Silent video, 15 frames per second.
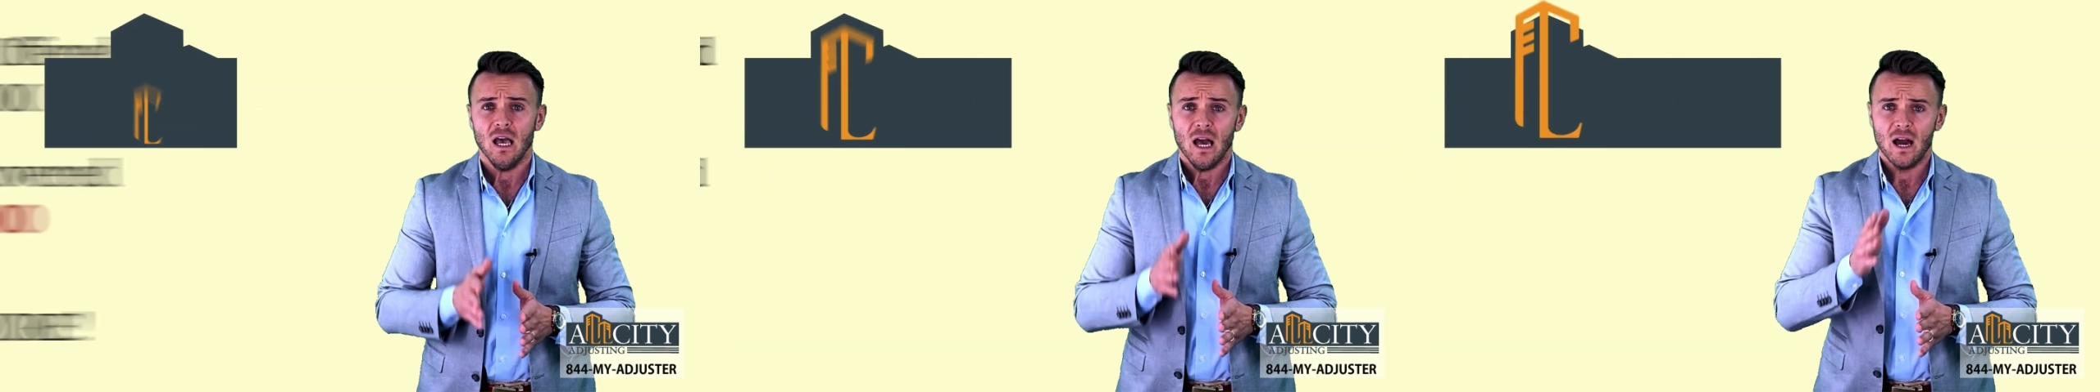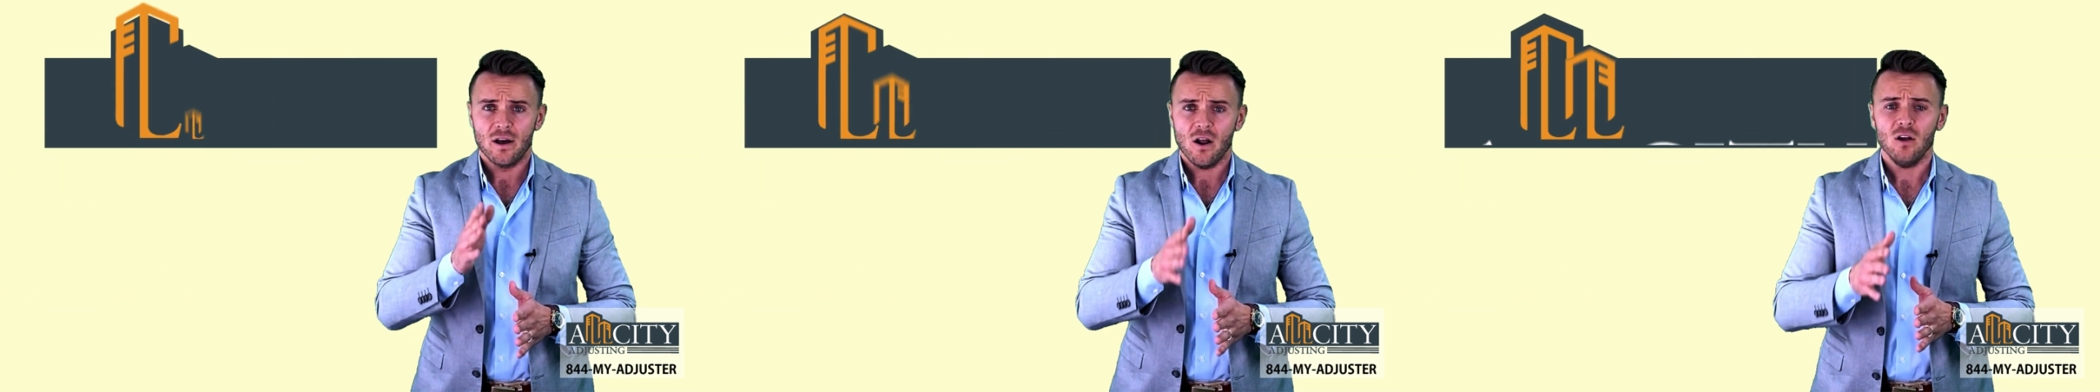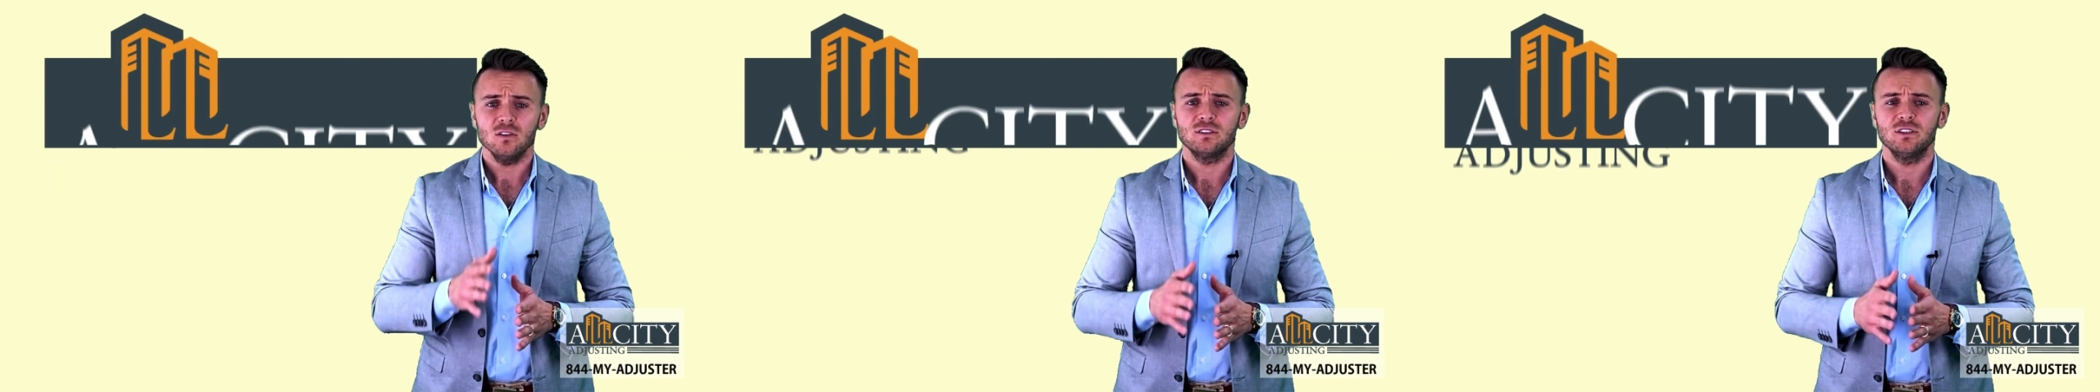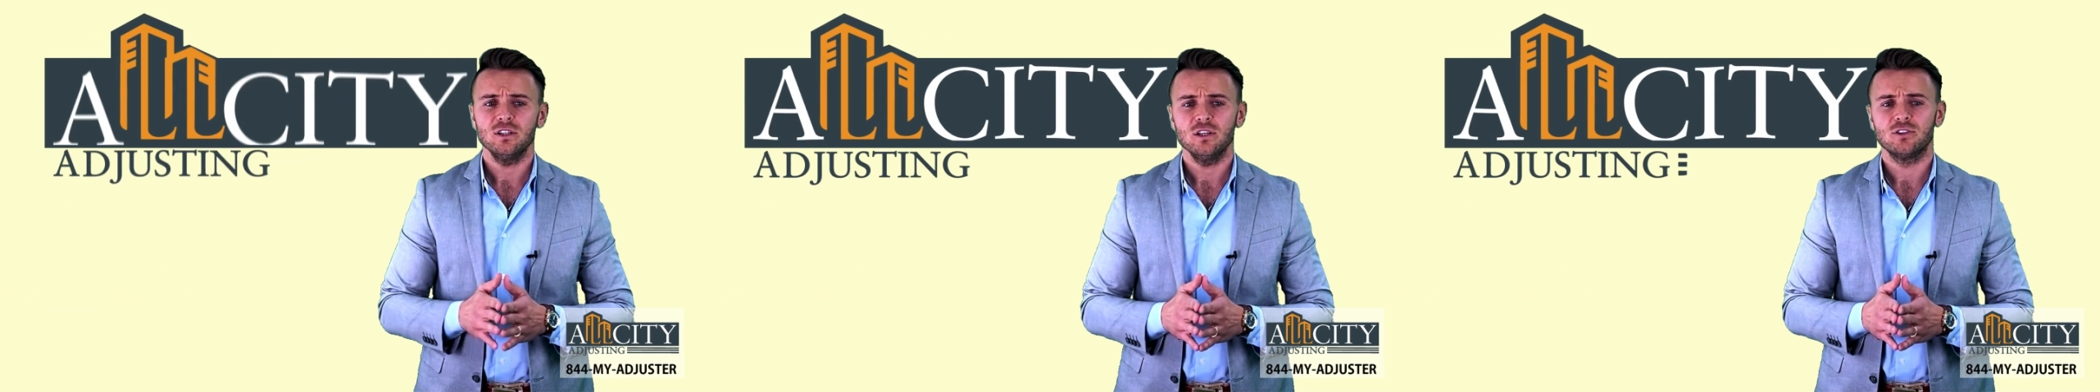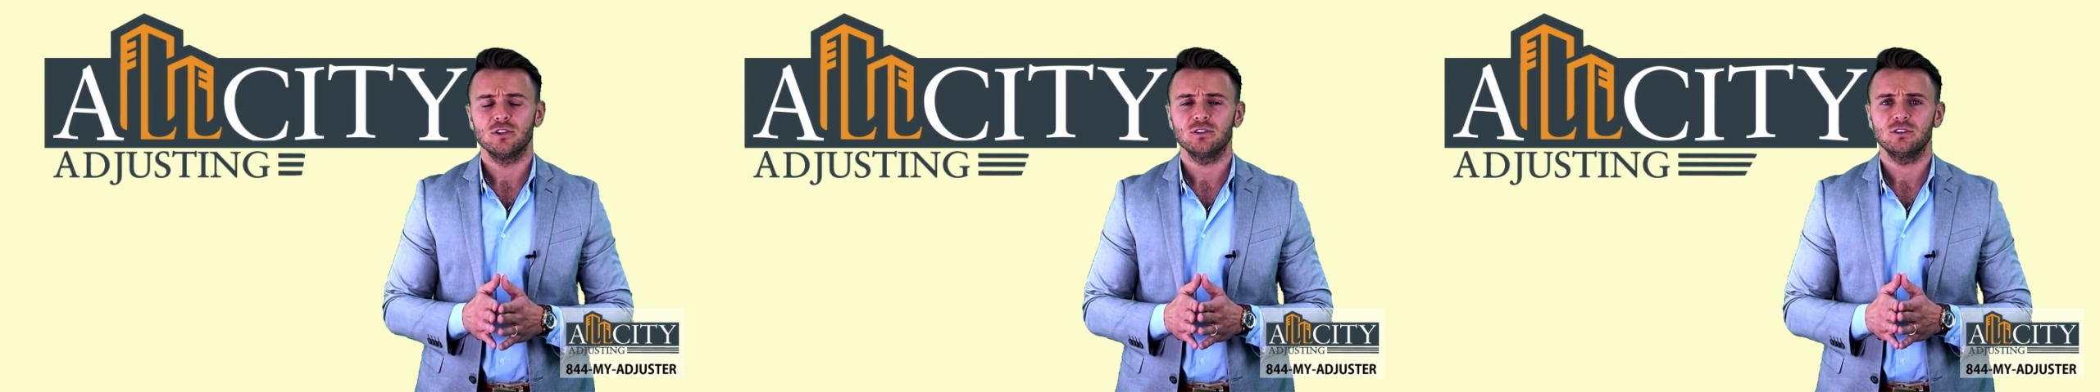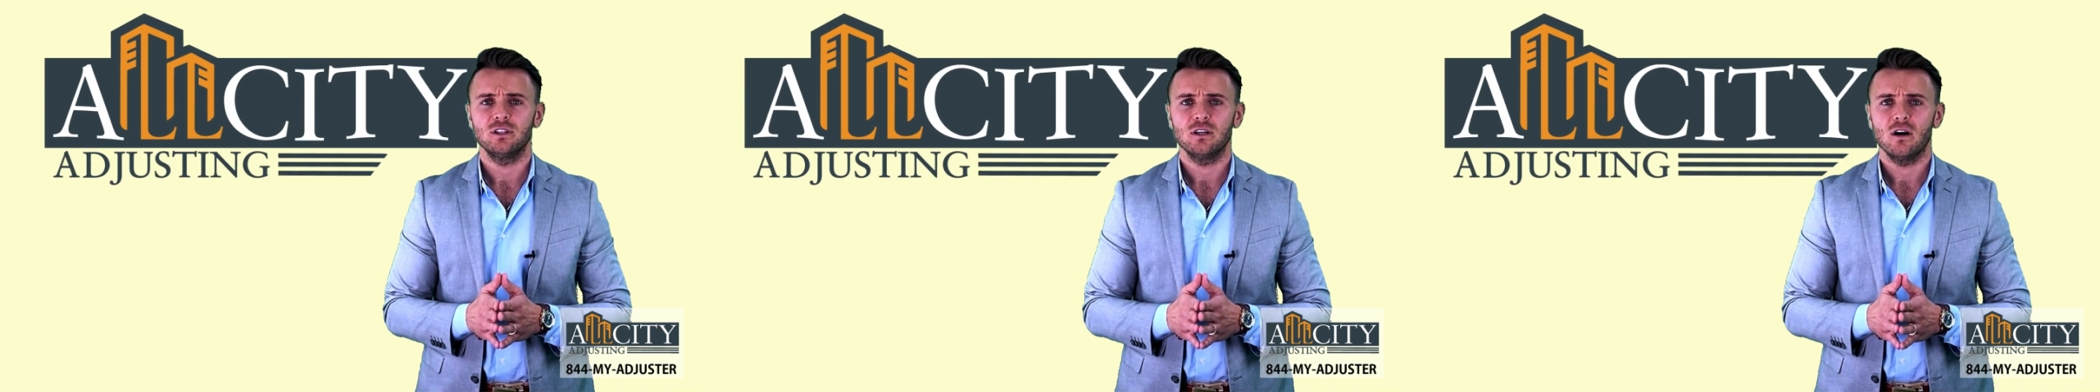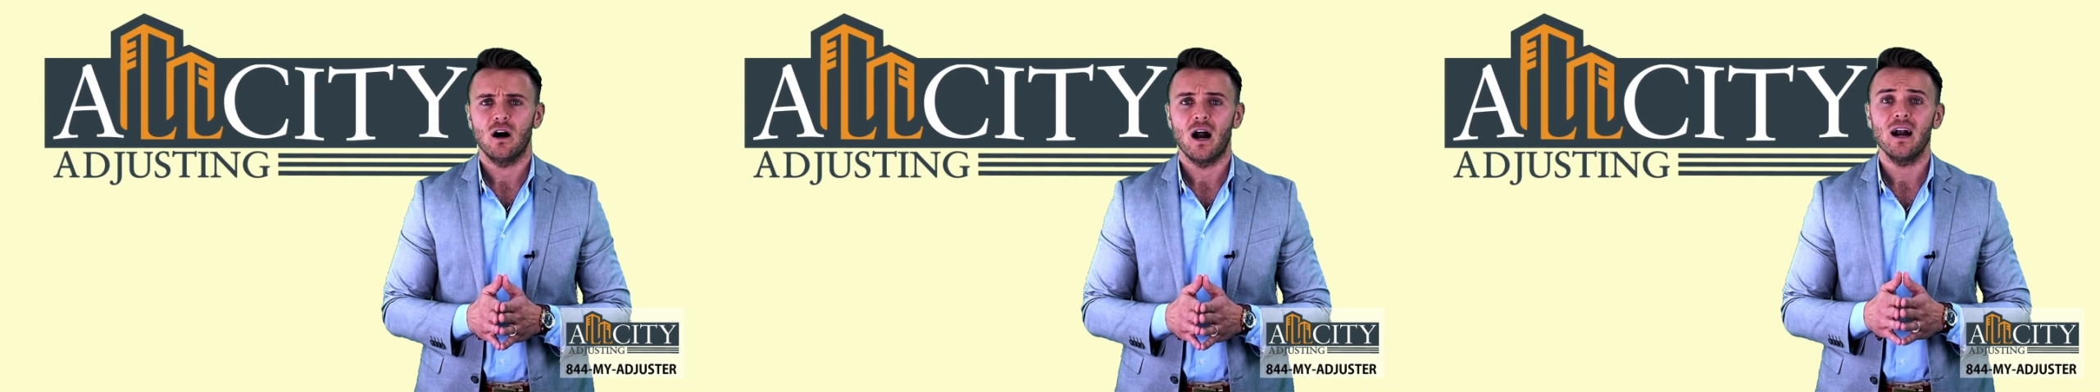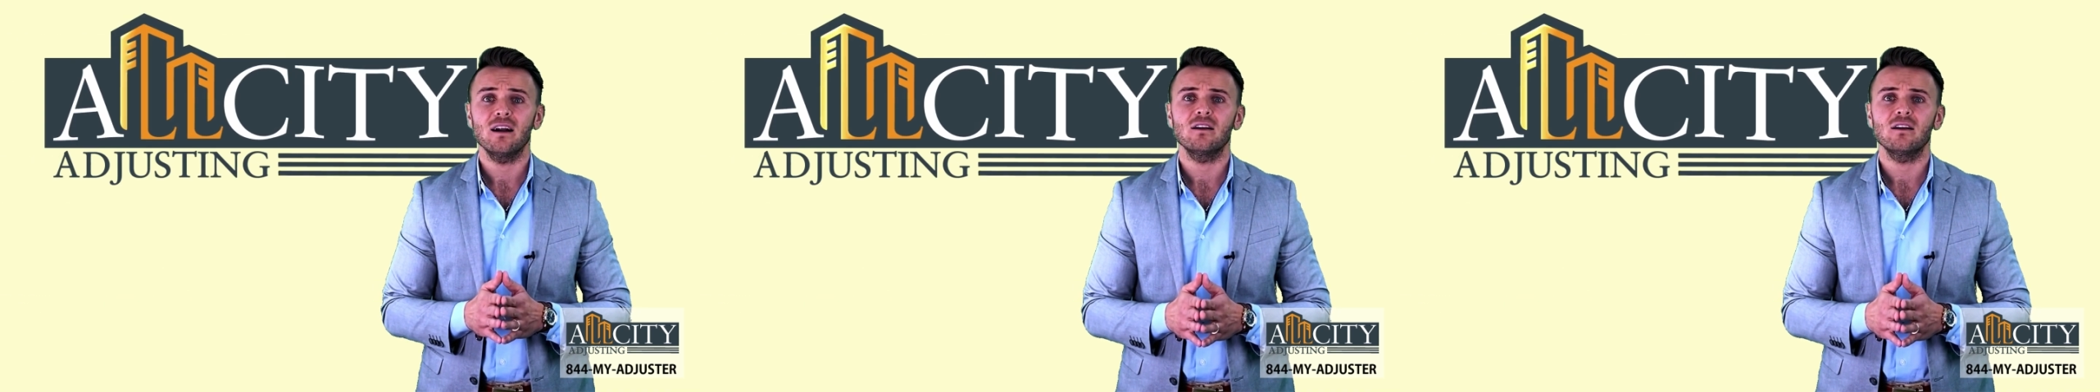At AllCity Adjusting, our